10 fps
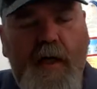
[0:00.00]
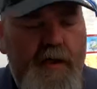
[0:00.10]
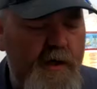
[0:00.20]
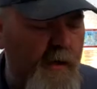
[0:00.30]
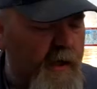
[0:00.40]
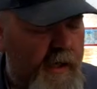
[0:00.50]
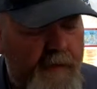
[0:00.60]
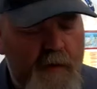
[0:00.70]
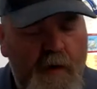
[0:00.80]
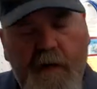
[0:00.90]
what they do.
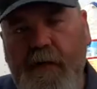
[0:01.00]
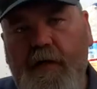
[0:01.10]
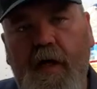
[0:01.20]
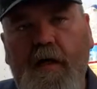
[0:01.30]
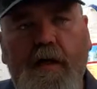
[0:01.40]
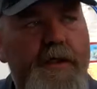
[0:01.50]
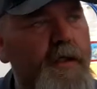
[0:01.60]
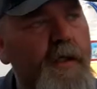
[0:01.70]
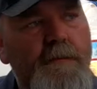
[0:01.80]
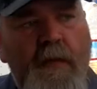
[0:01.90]
If it weren't for
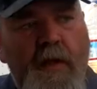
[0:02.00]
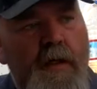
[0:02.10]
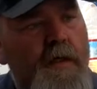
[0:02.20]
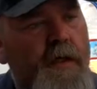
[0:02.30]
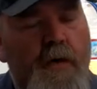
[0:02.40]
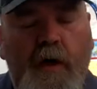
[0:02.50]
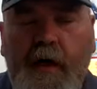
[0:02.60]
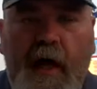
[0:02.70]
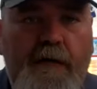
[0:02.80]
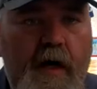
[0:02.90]
truckers, you
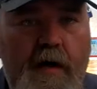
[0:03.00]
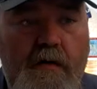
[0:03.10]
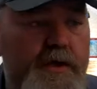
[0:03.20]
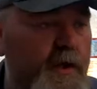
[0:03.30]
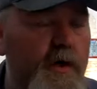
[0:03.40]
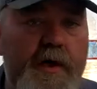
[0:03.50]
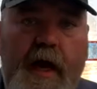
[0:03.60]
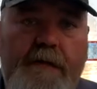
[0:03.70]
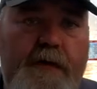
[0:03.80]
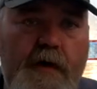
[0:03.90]
wouldn't have clothes, you
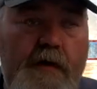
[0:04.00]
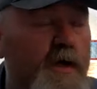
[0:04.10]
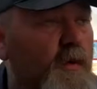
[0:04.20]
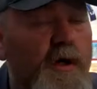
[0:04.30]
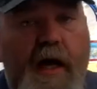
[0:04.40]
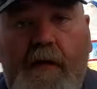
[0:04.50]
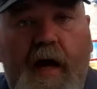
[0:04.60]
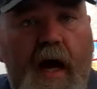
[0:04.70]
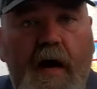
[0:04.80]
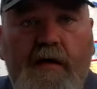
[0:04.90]
wouldn't have food, you wouldn't
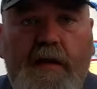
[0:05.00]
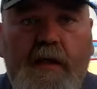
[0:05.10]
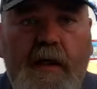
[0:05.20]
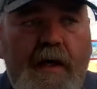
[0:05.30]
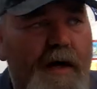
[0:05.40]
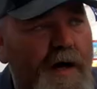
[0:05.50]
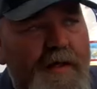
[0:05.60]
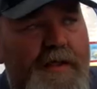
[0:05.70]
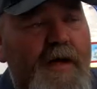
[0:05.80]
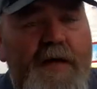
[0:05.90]
have a house.
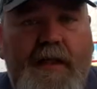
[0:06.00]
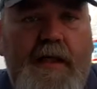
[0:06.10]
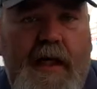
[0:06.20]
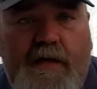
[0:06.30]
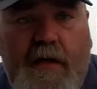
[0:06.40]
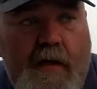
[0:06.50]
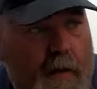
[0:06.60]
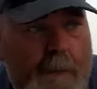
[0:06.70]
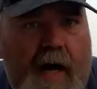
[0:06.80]
All this stuff gets delivered